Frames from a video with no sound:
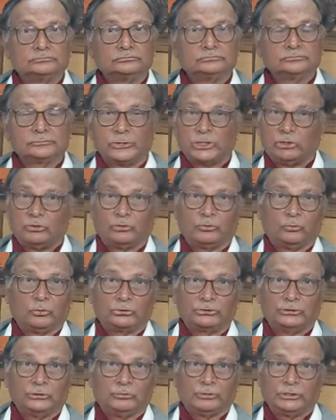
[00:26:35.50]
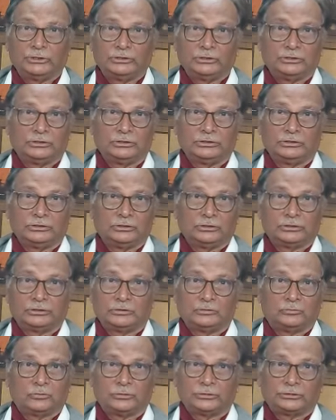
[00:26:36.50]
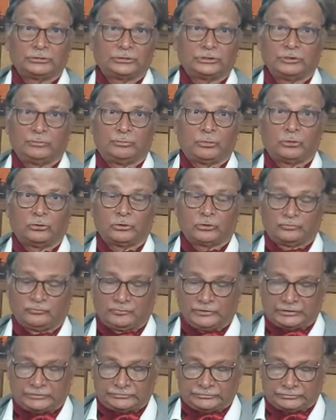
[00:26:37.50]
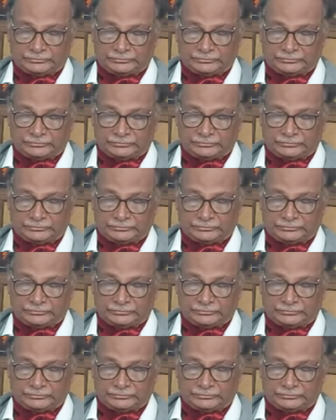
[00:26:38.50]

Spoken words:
Even Mukti Bahini wanted the pound of flesh.